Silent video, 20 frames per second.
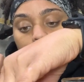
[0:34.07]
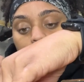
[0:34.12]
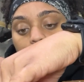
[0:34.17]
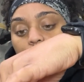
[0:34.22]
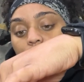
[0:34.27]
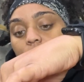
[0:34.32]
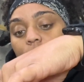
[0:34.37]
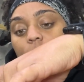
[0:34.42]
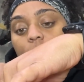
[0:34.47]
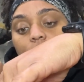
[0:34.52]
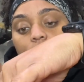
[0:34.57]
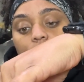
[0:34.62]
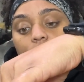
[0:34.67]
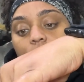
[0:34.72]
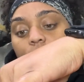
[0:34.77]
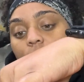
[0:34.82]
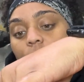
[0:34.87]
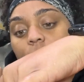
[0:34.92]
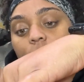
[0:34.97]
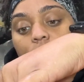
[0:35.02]

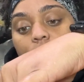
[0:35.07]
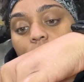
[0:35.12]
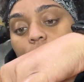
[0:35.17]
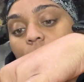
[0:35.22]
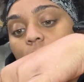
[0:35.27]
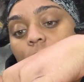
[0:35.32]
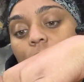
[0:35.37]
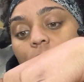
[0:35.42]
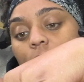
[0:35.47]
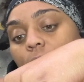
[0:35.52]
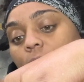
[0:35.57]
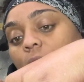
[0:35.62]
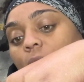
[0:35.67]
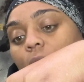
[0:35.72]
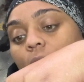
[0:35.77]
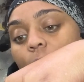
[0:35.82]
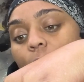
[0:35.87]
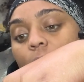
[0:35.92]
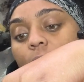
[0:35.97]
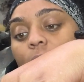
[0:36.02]

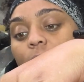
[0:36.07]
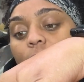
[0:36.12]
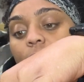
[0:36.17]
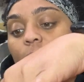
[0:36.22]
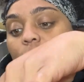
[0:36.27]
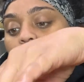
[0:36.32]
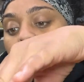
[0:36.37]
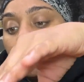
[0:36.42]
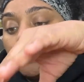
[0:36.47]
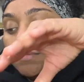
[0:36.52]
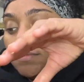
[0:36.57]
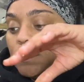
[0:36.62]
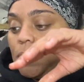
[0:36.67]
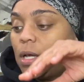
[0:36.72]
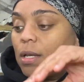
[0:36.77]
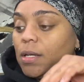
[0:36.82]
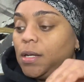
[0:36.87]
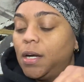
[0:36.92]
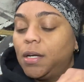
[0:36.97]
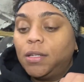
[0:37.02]
There we go.
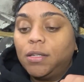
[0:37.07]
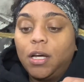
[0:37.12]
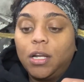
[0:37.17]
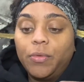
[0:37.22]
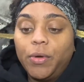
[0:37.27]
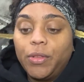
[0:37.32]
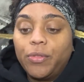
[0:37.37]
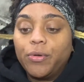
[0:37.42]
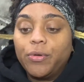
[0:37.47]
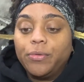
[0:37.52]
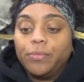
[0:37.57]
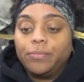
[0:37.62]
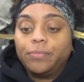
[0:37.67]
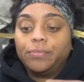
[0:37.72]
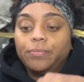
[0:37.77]
I didn't cut it all the way through.